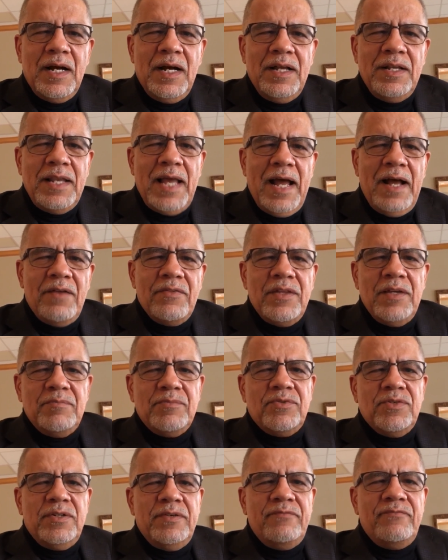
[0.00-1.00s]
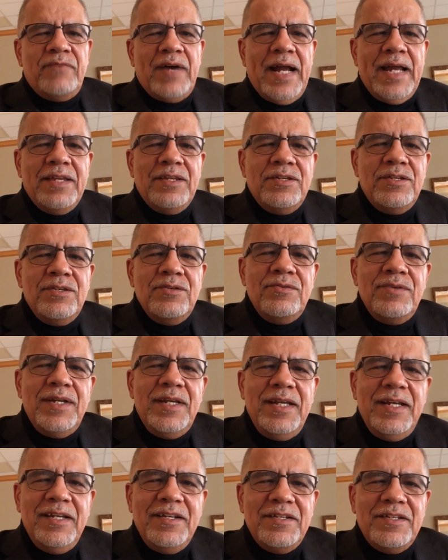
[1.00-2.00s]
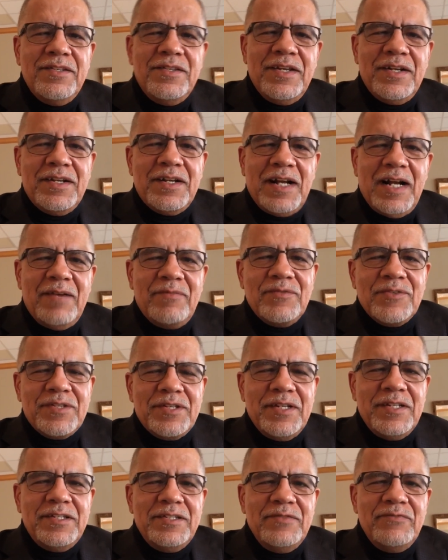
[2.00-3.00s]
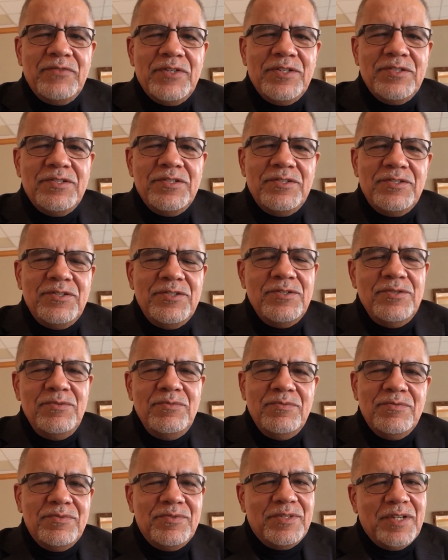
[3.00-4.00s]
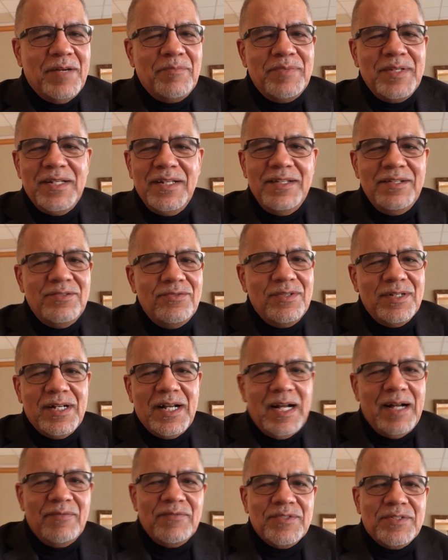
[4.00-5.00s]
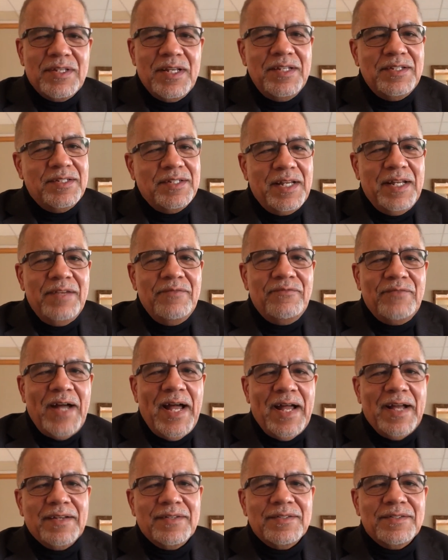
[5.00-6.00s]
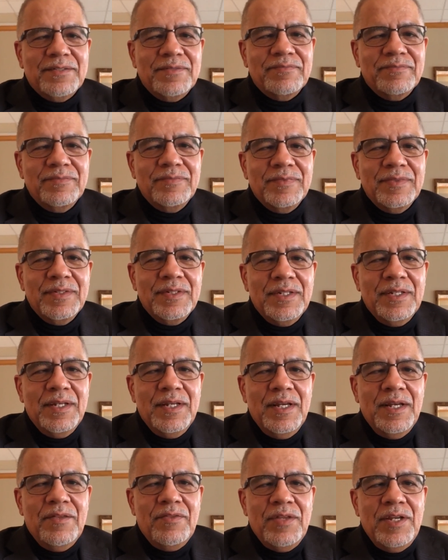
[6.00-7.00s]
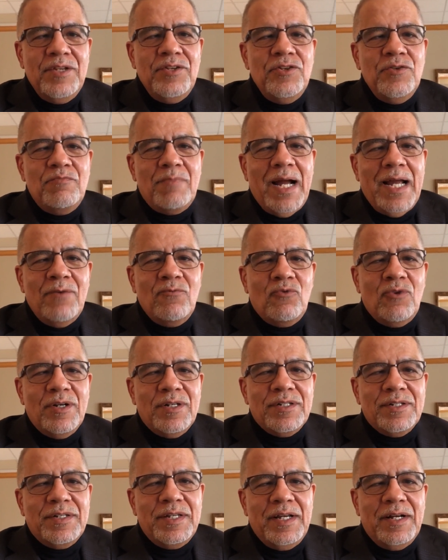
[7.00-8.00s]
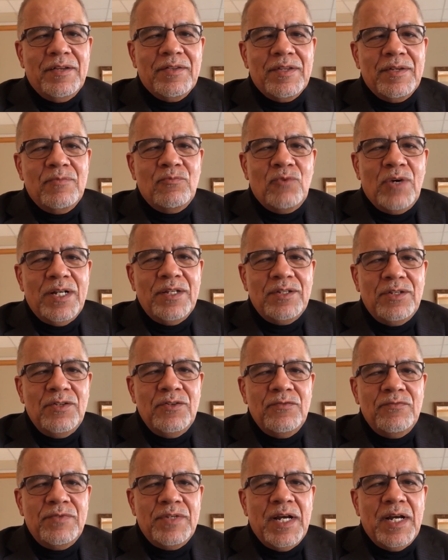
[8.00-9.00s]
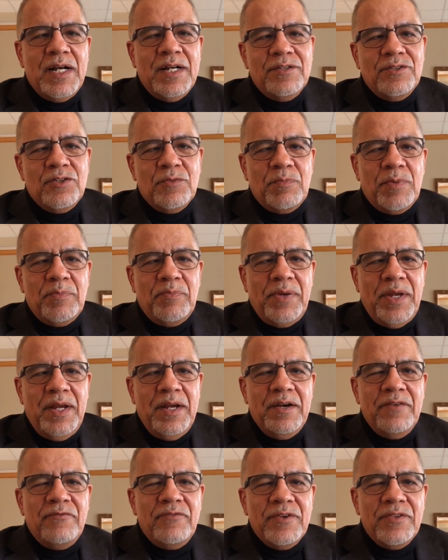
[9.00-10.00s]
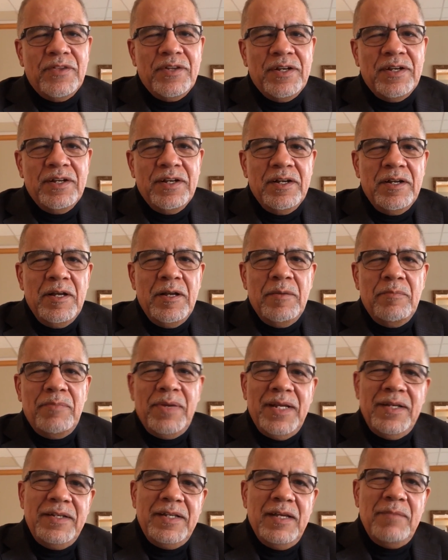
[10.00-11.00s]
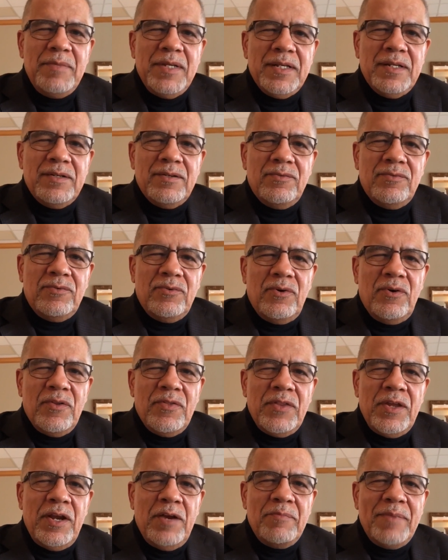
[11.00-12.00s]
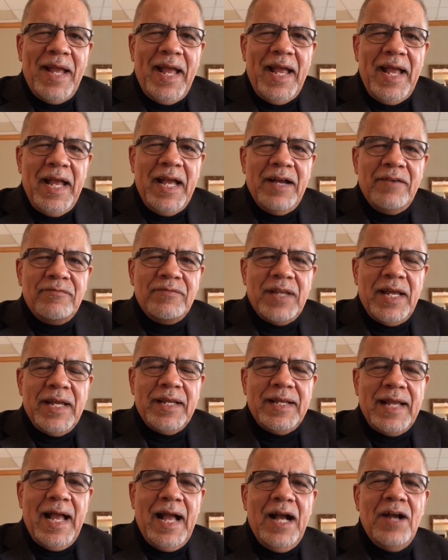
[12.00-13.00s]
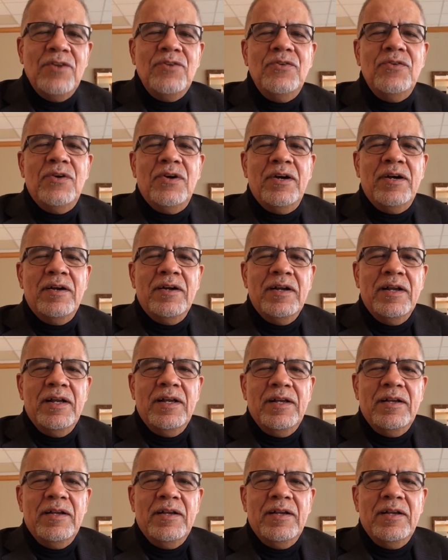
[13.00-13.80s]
Allow them to invite you into their conversation versus you jumping into a conversation and facts. Then you might want to tell them what you've done to prepare for the pandemic on their behalf, like how you are